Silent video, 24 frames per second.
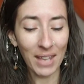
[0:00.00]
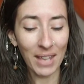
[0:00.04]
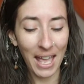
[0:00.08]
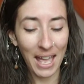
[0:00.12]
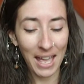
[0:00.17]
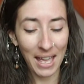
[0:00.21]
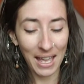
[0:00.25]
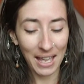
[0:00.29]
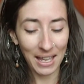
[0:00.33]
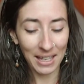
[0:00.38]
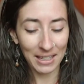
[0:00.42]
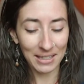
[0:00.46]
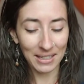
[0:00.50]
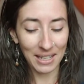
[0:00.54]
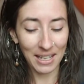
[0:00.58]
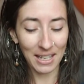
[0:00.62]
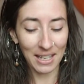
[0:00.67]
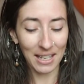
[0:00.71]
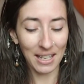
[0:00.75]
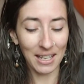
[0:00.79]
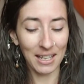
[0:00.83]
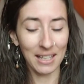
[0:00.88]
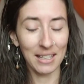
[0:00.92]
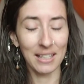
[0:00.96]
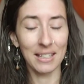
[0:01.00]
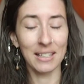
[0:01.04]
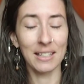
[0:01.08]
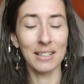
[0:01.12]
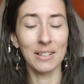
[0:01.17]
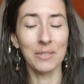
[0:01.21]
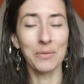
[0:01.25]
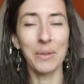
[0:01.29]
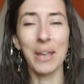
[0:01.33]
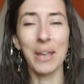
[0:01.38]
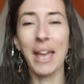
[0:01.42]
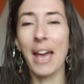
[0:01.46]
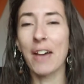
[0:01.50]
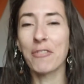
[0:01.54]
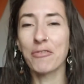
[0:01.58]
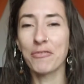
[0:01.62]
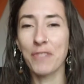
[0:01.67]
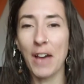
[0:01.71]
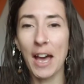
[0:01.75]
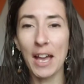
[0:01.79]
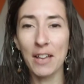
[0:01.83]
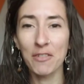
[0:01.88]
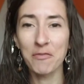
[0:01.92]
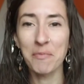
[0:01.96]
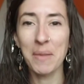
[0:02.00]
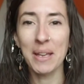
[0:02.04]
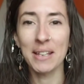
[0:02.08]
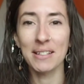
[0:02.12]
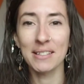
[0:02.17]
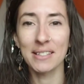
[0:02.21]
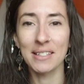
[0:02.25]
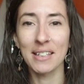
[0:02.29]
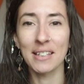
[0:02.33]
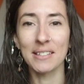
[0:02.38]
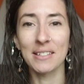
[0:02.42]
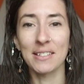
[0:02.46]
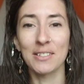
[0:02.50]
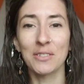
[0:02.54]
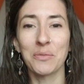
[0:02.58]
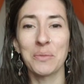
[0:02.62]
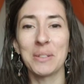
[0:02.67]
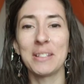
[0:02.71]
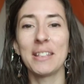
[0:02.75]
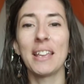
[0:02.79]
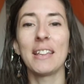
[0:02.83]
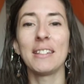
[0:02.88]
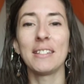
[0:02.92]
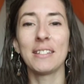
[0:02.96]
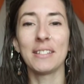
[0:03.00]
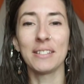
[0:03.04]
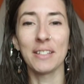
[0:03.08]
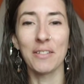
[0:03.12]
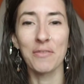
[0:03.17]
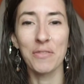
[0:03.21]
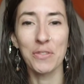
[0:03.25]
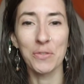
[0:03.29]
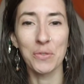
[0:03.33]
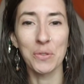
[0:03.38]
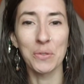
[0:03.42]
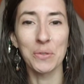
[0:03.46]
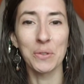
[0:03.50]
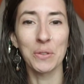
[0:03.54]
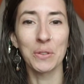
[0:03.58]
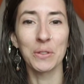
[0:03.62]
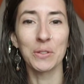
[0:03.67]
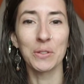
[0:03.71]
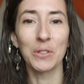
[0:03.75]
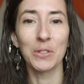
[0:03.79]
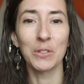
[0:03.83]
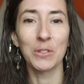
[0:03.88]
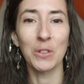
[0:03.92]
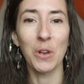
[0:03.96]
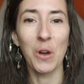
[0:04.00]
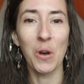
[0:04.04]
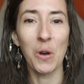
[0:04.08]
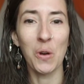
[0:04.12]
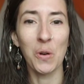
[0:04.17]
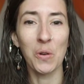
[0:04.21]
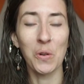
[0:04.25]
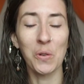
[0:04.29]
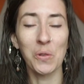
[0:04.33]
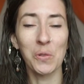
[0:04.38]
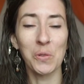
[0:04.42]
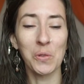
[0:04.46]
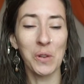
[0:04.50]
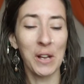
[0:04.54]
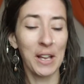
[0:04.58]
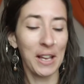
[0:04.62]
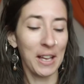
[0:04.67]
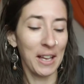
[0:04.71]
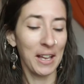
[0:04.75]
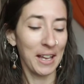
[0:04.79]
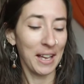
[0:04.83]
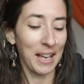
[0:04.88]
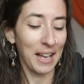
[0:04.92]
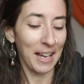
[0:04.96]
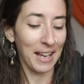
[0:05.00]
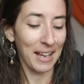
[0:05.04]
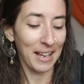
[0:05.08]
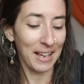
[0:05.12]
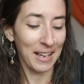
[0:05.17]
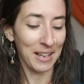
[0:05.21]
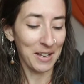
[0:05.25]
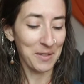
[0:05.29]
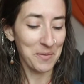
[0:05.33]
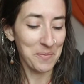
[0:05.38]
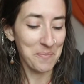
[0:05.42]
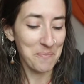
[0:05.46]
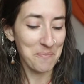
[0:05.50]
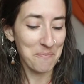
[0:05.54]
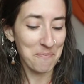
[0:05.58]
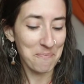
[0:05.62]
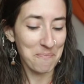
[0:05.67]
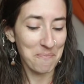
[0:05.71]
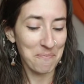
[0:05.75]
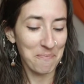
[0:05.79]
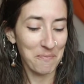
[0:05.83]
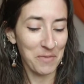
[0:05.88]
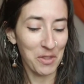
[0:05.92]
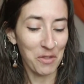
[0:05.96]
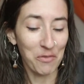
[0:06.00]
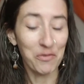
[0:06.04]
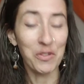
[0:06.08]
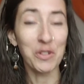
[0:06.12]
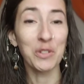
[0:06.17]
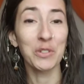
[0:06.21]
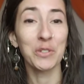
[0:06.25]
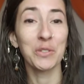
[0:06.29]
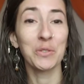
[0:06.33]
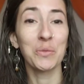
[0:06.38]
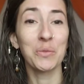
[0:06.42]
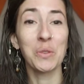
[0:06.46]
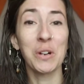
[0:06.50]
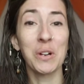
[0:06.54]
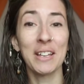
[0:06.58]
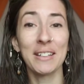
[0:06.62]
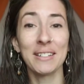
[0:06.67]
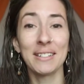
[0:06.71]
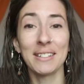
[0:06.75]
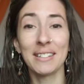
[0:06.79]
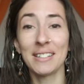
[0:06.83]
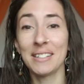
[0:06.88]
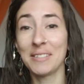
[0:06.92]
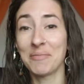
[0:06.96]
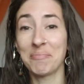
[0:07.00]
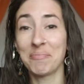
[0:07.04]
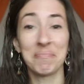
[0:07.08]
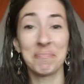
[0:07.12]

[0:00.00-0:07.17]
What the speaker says: and we have 5 main senses we tend to live through. So the first one,